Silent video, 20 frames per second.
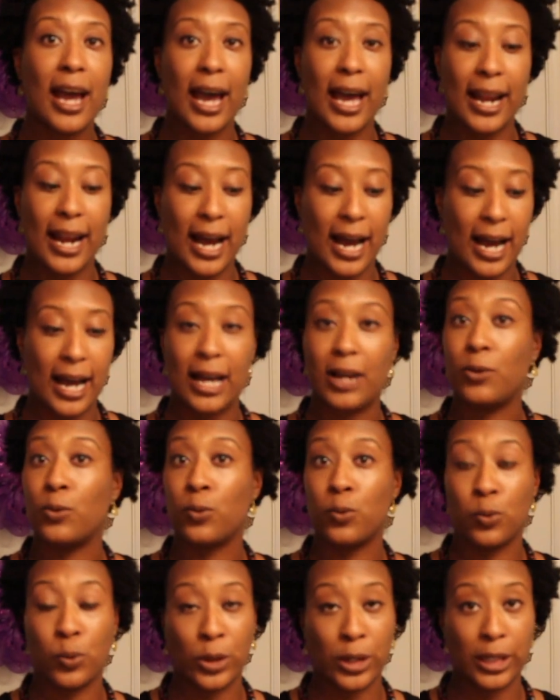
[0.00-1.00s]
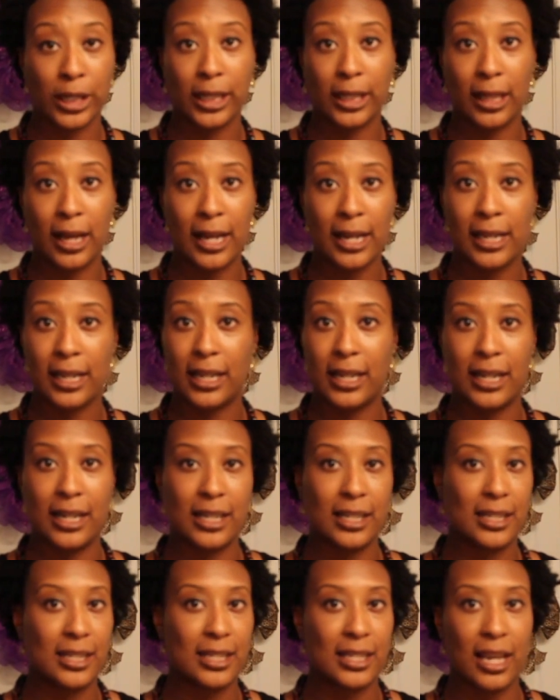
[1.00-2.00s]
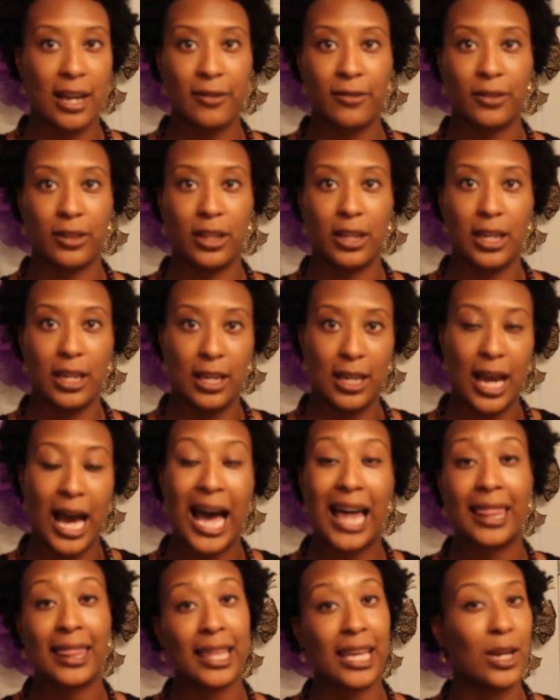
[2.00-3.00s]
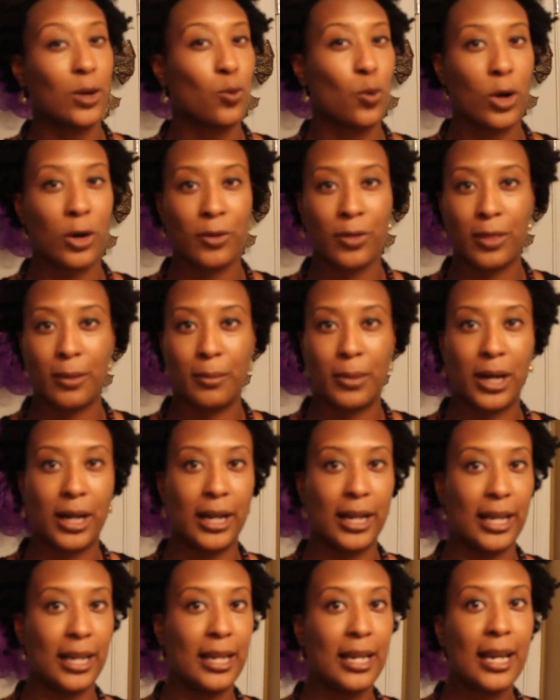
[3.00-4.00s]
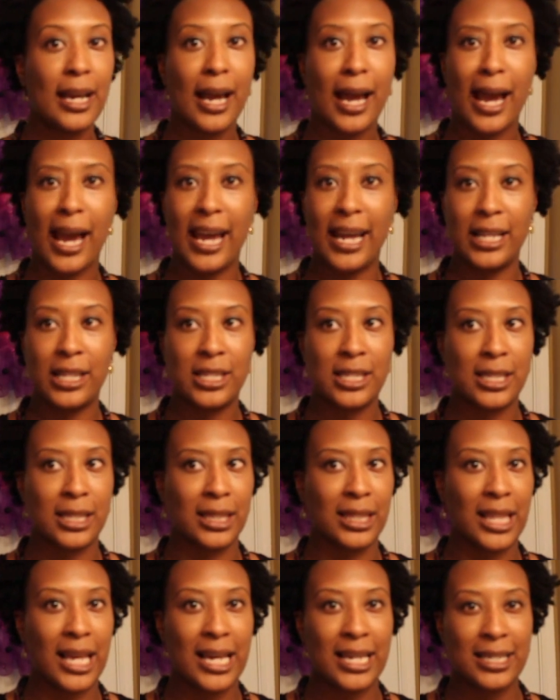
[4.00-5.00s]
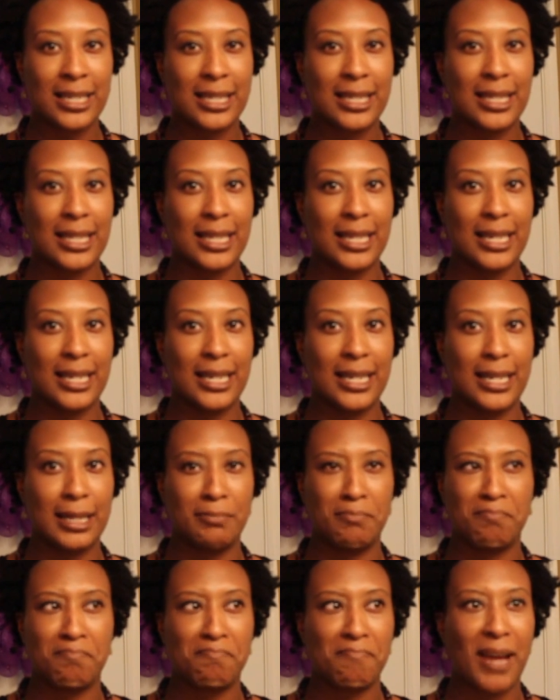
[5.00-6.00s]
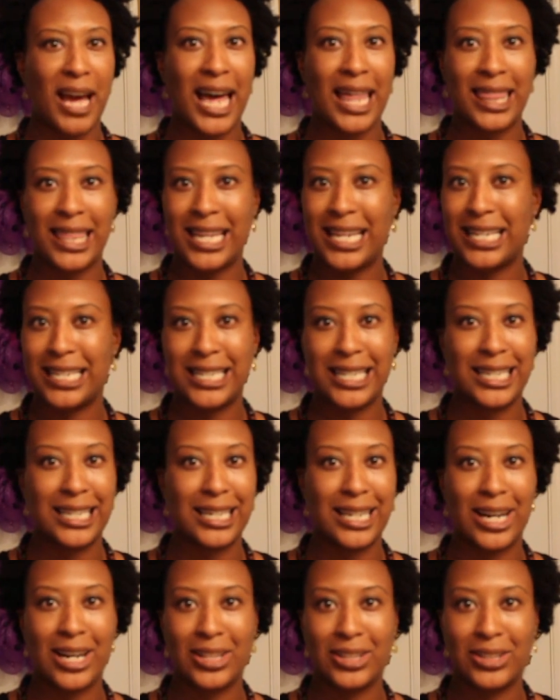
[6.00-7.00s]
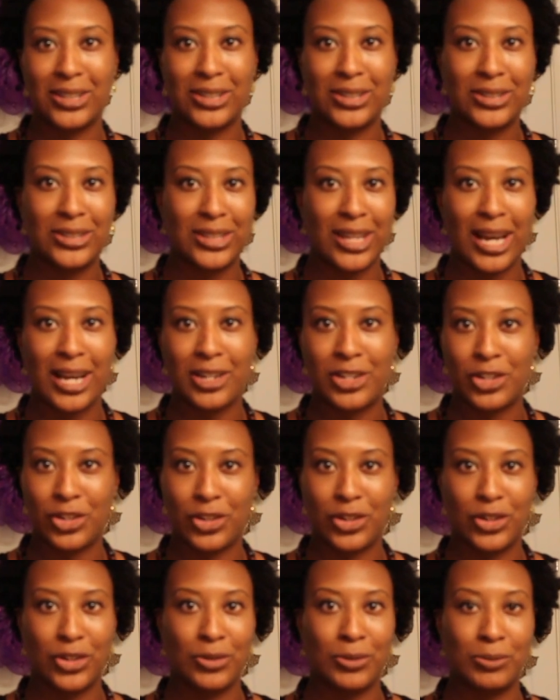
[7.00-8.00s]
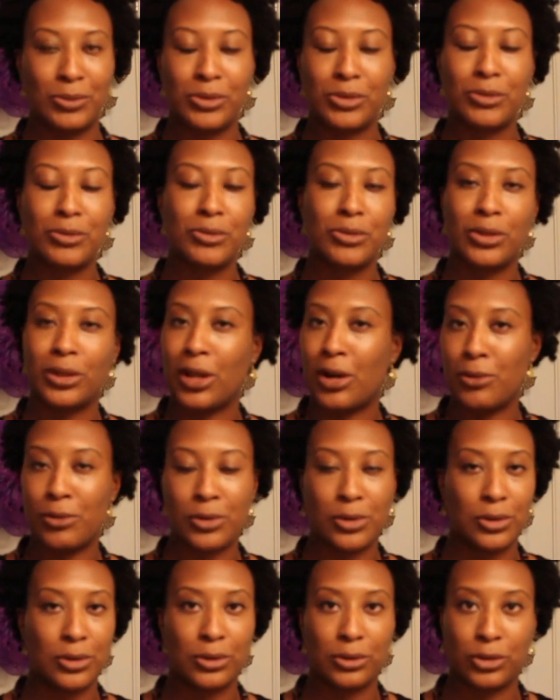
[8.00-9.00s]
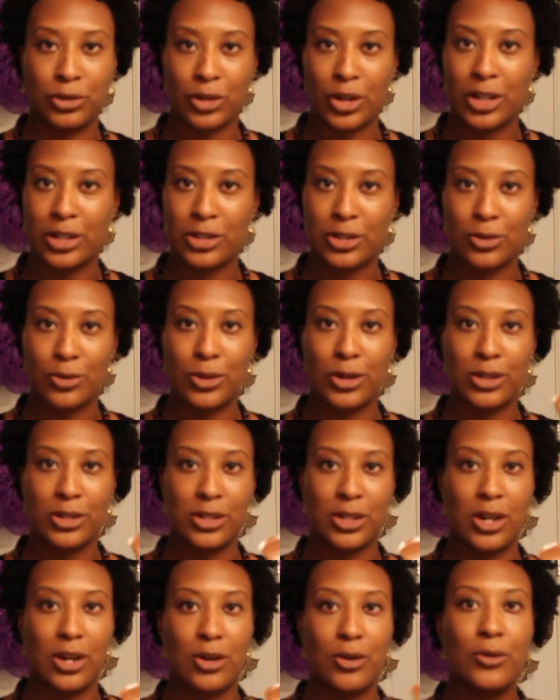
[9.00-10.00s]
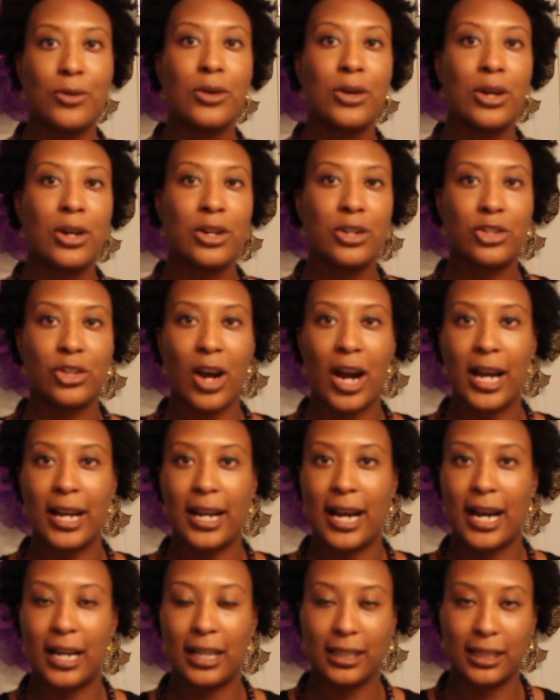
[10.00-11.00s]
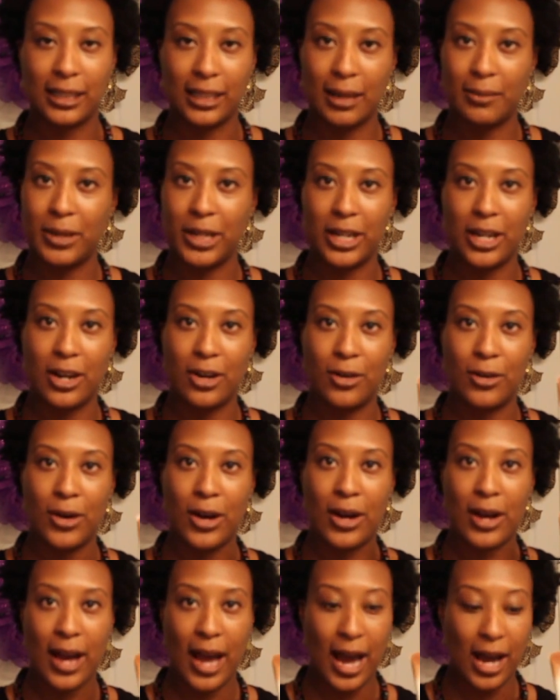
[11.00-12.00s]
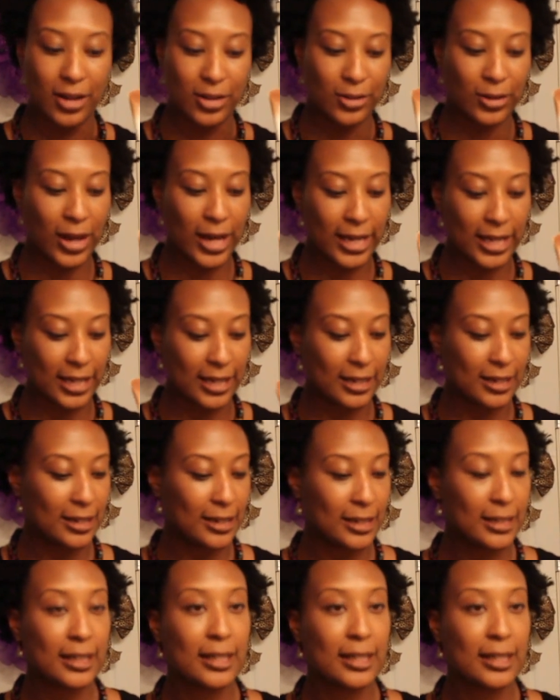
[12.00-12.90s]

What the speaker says: and I really like it, and it's definitely, I think, worth the money. It's less than, I think, $10 at your local drugstore, so try it out and let me know how you like it.